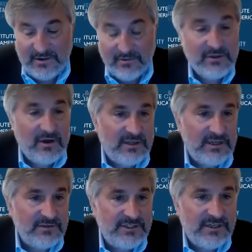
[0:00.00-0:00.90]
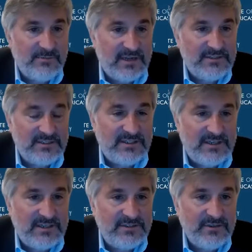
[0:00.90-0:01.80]
your thought leadership, not just at
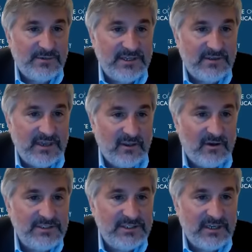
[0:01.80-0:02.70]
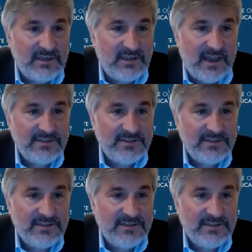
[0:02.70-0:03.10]
the Institute, but in launching and